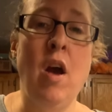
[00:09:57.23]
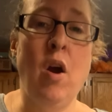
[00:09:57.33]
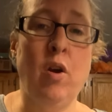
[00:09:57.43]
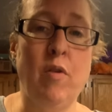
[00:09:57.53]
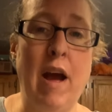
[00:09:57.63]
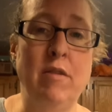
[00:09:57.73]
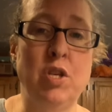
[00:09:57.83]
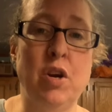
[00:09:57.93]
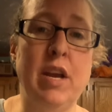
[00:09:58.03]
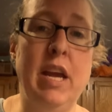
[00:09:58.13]
or ground
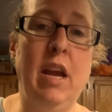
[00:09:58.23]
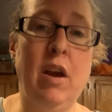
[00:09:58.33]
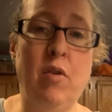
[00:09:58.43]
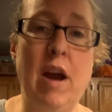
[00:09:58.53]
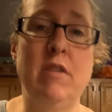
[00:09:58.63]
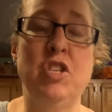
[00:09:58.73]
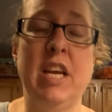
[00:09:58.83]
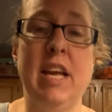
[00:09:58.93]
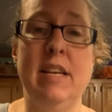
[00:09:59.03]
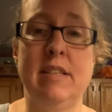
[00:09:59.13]
turkey and ground
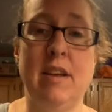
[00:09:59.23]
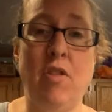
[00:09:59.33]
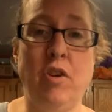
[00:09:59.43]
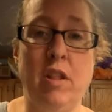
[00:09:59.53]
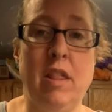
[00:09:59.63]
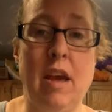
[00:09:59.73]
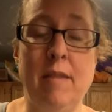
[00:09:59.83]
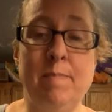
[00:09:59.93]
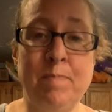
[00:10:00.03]
chicken is another good thing.